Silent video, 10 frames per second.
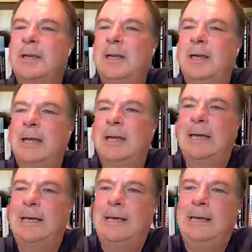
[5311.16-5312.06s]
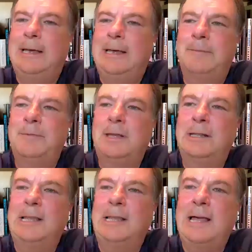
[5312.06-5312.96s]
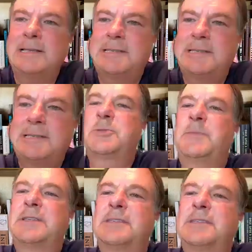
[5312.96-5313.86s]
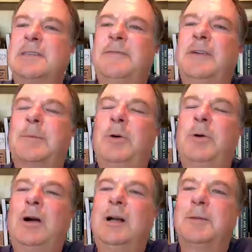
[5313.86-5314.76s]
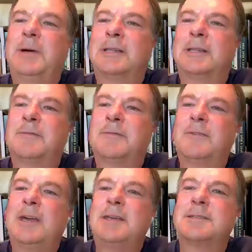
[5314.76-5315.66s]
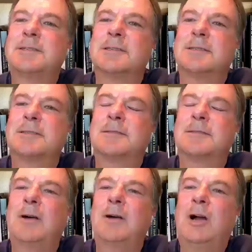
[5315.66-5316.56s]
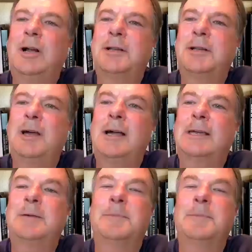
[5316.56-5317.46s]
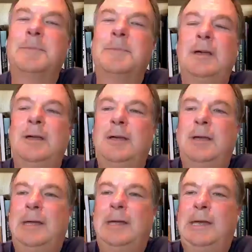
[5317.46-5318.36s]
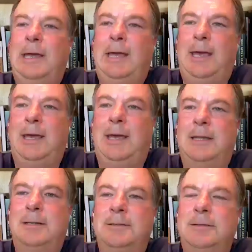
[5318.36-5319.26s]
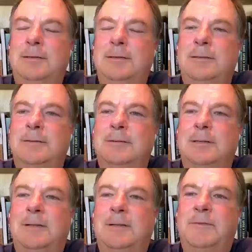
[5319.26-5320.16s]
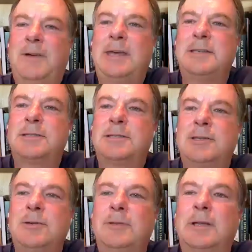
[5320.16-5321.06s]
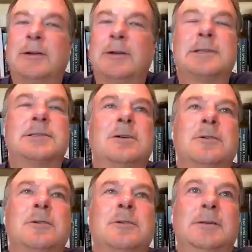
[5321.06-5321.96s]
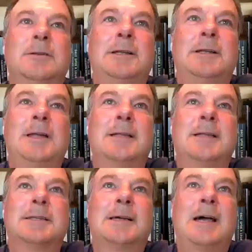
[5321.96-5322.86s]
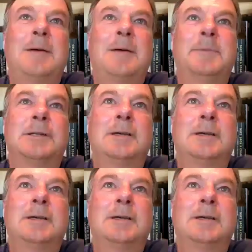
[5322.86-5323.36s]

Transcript: Unless he's changed a specific part about the phases, our document still holds. And in phase 2, there is no communion, certainly not the common cup.